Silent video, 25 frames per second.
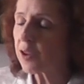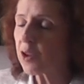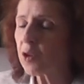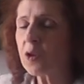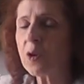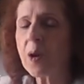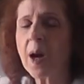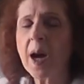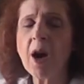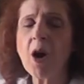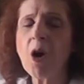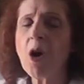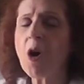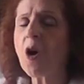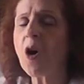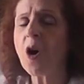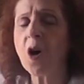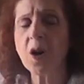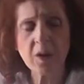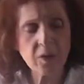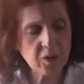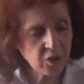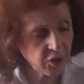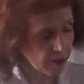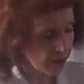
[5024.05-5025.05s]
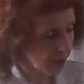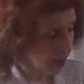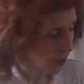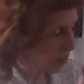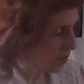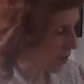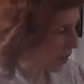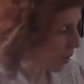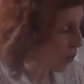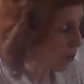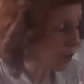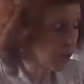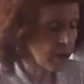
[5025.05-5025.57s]
throughout all of time
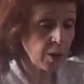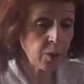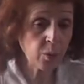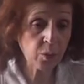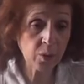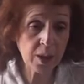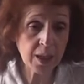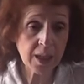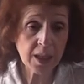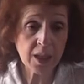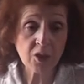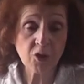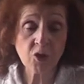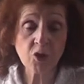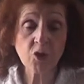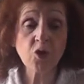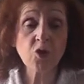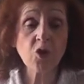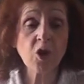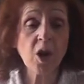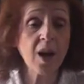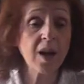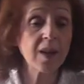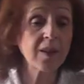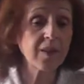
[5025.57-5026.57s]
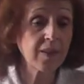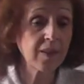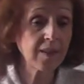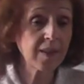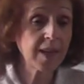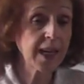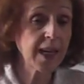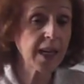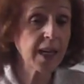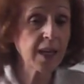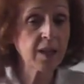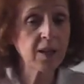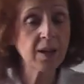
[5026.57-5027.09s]
that we read do not
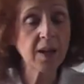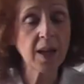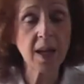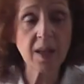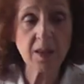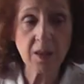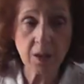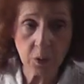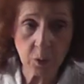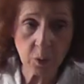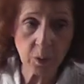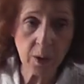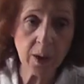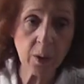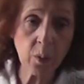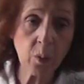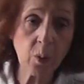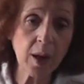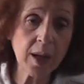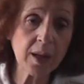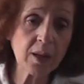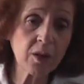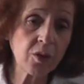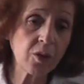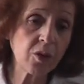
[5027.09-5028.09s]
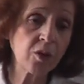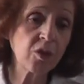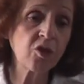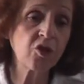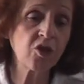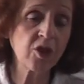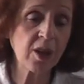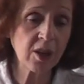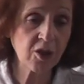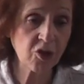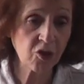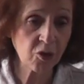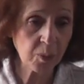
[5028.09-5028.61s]
stand at the great white throne
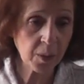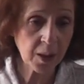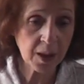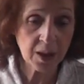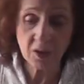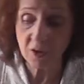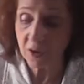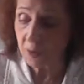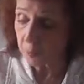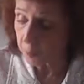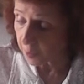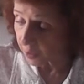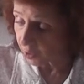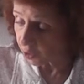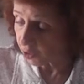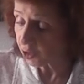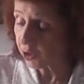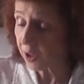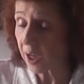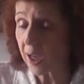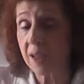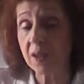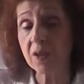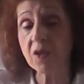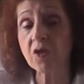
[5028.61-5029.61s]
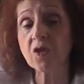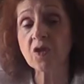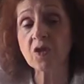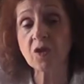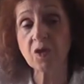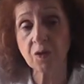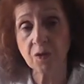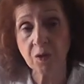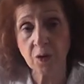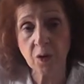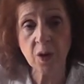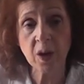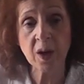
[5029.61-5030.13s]
judgment to be judged
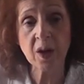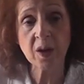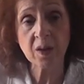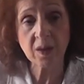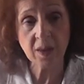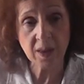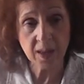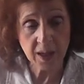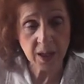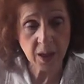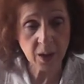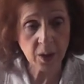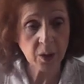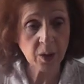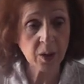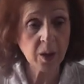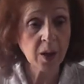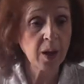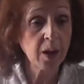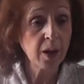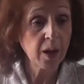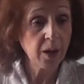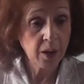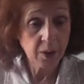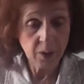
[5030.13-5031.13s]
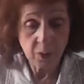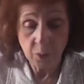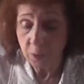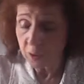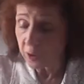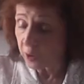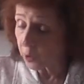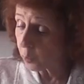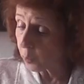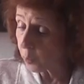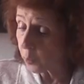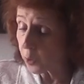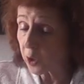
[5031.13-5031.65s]
for their
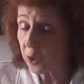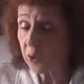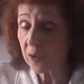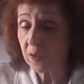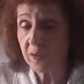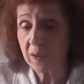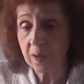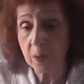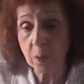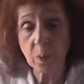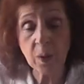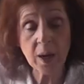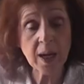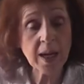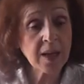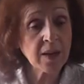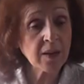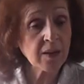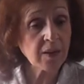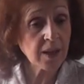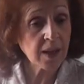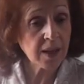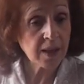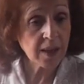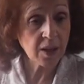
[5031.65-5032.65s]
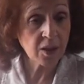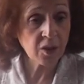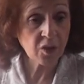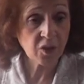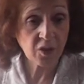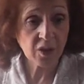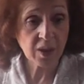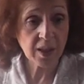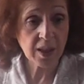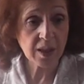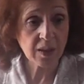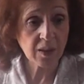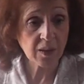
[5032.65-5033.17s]
their works, their ways, and their
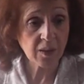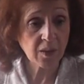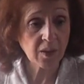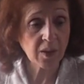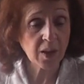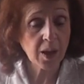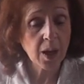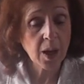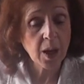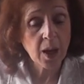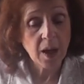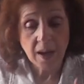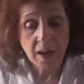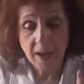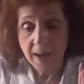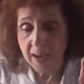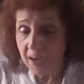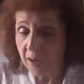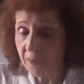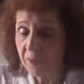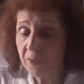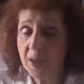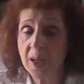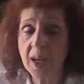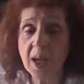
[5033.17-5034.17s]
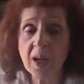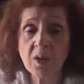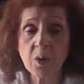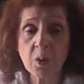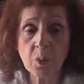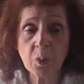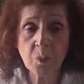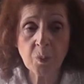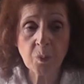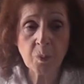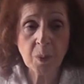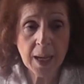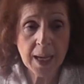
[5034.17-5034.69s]
sins. Every
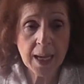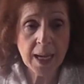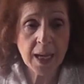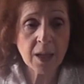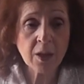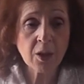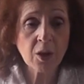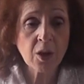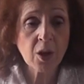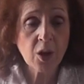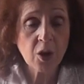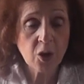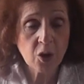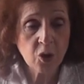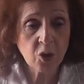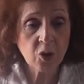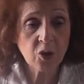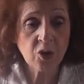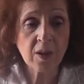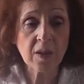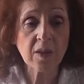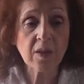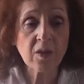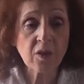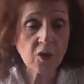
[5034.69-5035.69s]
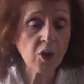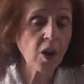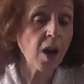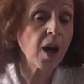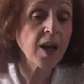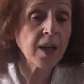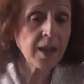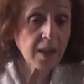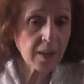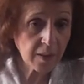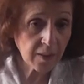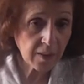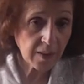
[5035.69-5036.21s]
other man who does
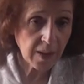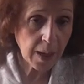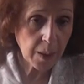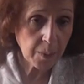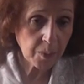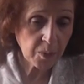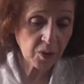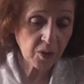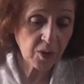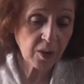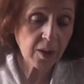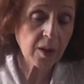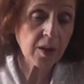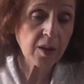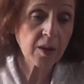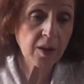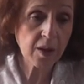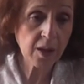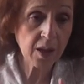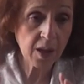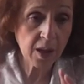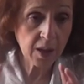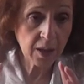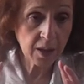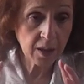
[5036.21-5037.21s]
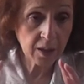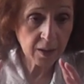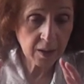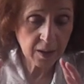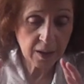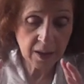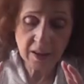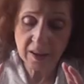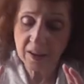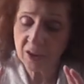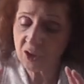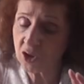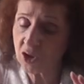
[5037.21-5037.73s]
not accept the
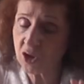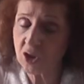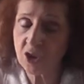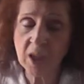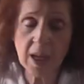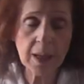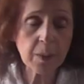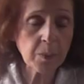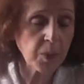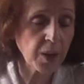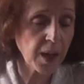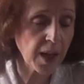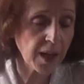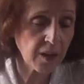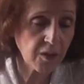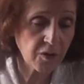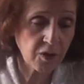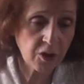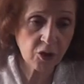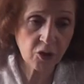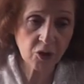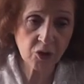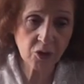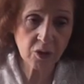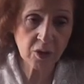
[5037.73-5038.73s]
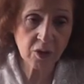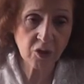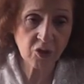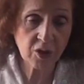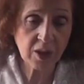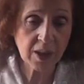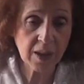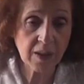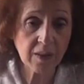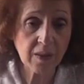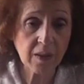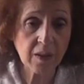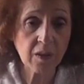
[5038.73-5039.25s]
shed blood of Yeshua
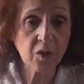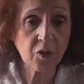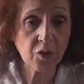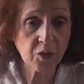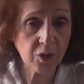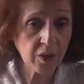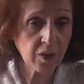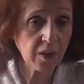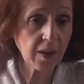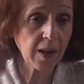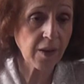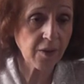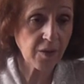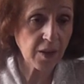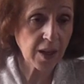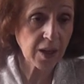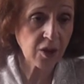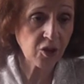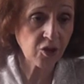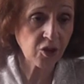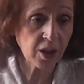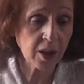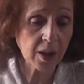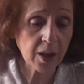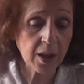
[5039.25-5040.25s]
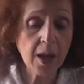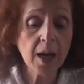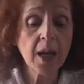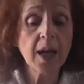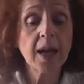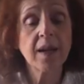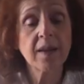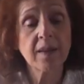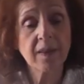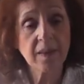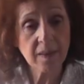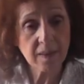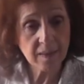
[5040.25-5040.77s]
Jesus for salvation
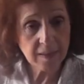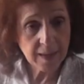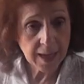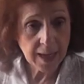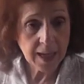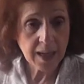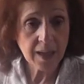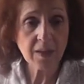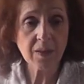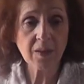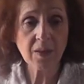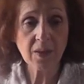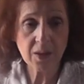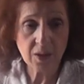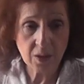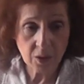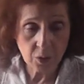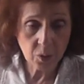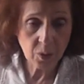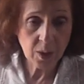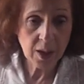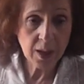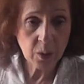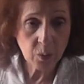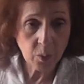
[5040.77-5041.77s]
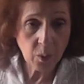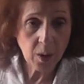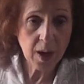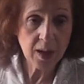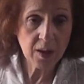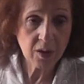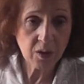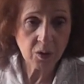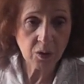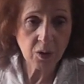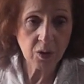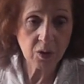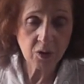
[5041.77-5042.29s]
stands at the great
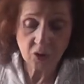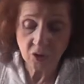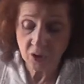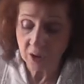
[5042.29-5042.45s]
white throne